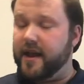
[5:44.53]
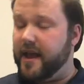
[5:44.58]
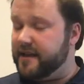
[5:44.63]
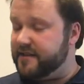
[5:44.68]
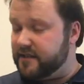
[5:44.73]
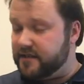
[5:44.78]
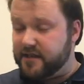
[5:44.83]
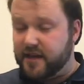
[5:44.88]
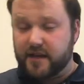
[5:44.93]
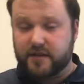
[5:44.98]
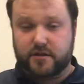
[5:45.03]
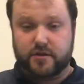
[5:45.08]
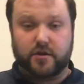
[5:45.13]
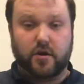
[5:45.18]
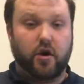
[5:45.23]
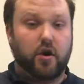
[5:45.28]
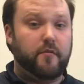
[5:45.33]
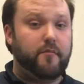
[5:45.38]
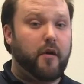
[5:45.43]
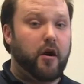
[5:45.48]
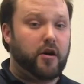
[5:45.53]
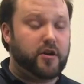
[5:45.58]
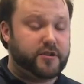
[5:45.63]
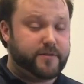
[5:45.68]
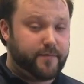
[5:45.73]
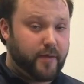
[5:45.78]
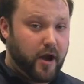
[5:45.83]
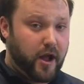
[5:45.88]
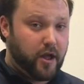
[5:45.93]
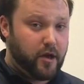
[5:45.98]
hesitate to call M.A.R.S
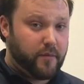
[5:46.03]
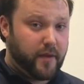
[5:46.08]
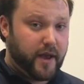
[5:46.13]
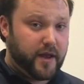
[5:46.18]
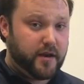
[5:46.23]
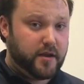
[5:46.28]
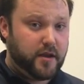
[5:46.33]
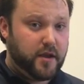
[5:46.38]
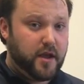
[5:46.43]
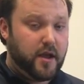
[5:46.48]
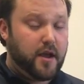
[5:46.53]
Bio-Med